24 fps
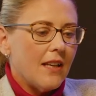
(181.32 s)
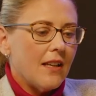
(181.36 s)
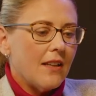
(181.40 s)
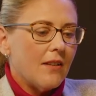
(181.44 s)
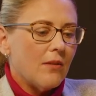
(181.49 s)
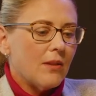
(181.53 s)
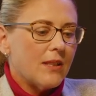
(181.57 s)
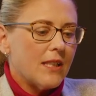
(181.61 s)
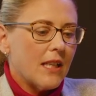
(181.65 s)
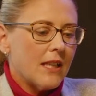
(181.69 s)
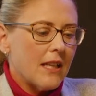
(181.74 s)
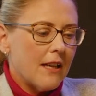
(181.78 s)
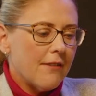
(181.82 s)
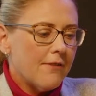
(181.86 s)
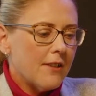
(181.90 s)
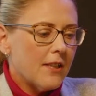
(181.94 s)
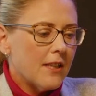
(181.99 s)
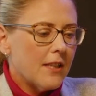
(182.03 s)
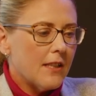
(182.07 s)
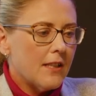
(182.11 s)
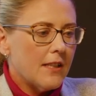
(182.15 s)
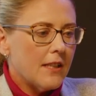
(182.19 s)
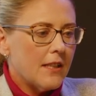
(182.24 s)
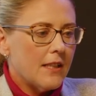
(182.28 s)
South
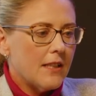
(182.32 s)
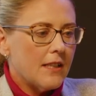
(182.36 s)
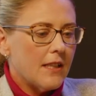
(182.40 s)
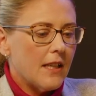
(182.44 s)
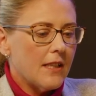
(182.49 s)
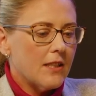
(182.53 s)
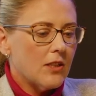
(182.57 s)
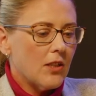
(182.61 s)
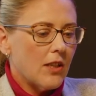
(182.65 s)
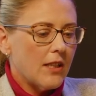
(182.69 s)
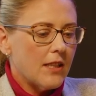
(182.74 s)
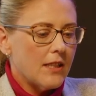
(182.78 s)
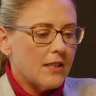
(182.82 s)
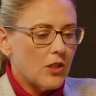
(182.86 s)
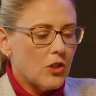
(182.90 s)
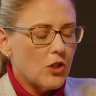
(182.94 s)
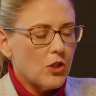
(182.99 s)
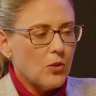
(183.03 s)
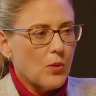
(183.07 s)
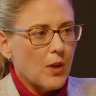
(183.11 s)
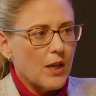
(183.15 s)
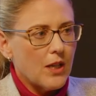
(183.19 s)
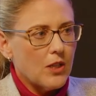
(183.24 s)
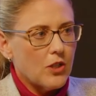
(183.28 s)
Africa has got a
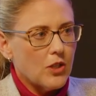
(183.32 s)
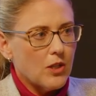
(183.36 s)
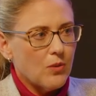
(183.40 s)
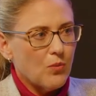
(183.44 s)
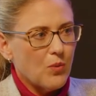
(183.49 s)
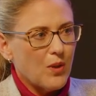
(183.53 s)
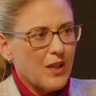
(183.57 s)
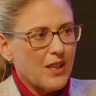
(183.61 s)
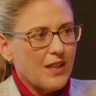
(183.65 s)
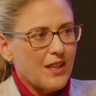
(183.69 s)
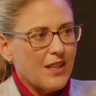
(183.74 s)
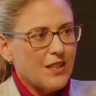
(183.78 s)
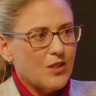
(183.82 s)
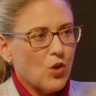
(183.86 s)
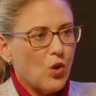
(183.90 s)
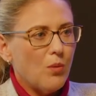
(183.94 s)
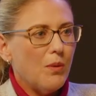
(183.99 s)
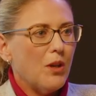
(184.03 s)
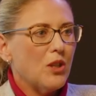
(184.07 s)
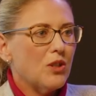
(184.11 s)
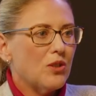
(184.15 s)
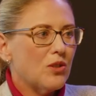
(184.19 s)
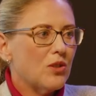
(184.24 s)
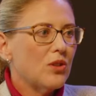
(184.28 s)
situation where there's
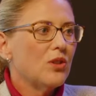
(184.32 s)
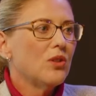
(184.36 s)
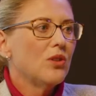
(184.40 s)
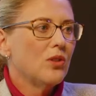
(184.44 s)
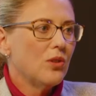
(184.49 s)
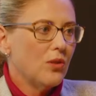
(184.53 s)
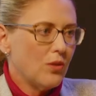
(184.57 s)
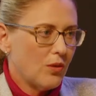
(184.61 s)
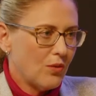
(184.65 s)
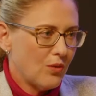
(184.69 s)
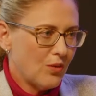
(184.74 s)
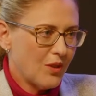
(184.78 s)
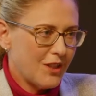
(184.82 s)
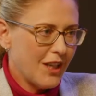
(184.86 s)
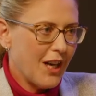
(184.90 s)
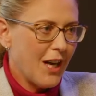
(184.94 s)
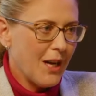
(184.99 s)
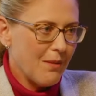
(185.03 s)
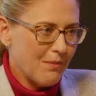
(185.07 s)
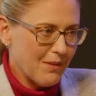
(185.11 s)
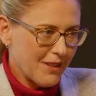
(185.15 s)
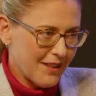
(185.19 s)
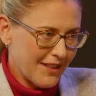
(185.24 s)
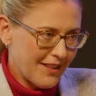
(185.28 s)
almost two
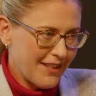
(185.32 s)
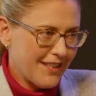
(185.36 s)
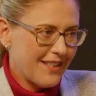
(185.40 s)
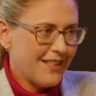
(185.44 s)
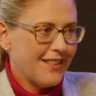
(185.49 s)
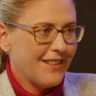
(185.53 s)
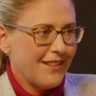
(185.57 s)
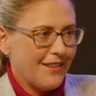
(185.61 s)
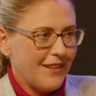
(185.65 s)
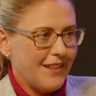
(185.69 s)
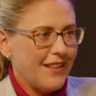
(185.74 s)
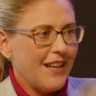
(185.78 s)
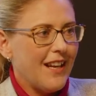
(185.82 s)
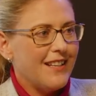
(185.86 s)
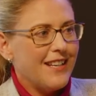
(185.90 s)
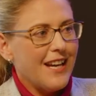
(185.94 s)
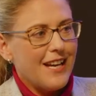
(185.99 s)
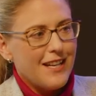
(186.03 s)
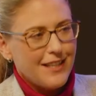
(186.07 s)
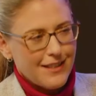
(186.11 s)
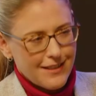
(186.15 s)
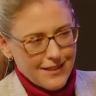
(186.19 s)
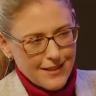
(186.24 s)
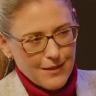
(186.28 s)
retirement
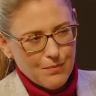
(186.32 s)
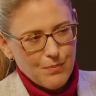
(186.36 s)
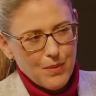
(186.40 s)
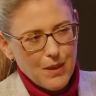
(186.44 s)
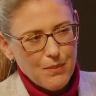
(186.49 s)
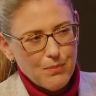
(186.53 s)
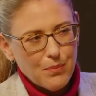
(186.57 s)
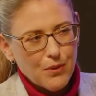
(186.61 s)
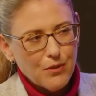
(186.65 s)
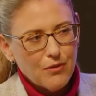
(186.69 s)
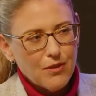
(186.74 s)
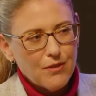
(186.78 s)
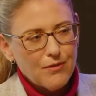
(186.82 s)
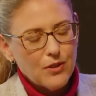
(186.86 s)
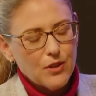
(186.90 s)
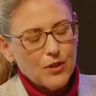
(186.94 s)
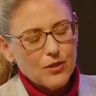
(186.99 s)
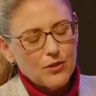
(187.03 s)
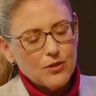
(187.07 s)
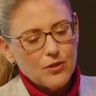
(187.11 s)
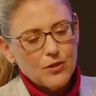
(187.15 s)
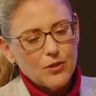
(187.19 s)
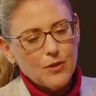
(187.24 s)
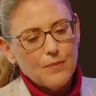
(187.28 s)
dates that people refer
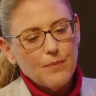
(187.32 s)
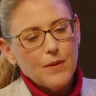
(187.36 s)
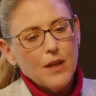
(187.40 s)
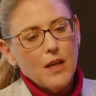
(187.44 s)
to.